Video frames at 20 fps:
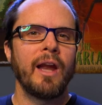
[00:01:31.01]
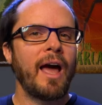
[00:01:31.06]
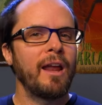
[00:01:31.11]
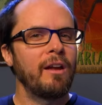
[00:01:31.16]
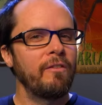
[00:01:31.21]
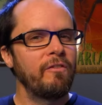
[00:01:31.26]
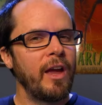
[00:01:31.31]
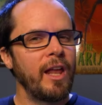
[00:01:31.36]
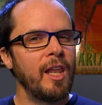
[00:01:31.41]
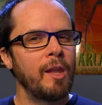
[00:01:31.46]
not
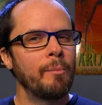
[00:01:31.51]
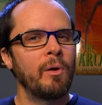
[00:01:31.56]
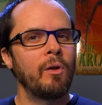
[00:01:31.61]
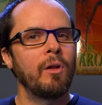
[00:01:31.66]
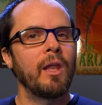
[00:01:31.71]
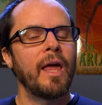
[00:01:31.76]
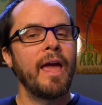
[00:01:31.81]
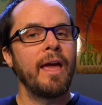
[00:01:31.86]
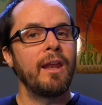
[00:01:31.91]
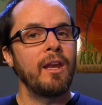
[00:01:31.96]

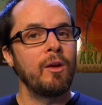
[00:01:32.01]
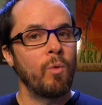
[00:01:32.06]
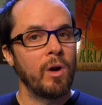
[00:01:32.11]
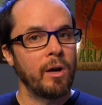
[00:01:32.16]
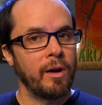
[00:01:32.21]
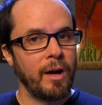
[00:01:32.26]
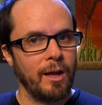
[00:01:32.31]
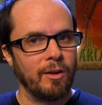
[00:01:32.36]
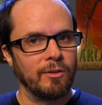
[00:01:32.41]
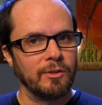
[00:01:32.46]
available
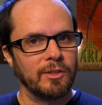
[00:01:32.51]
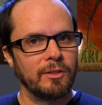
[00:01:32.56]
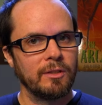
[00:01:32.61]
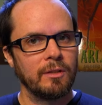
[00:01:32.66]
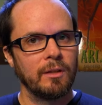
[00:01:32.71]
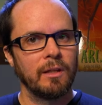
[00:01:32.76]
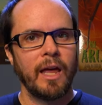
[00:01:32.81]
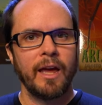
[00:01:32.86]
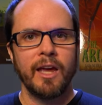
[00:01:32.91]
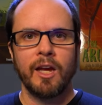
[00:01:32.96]
anywhere else,
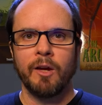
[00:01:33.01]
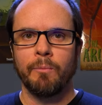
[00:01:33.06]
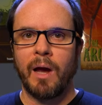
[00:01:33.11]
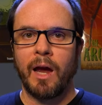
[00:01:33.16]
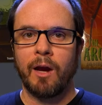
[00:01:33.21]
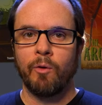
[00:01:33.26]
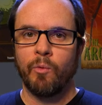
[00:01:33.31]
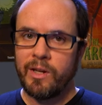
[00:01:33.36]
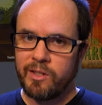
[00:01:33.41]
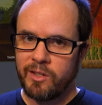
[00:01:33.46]
like
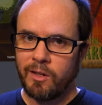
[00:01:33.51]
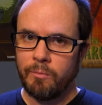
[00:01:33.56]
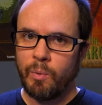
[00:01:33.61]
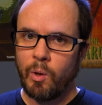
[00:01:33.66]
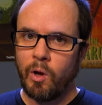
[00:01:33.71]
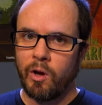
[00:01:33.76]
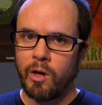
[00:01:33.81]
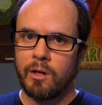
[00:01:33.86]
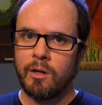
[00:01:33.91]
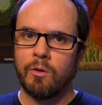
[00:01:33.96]
my recent
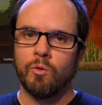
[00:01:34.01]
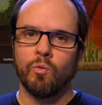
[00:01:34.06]
book,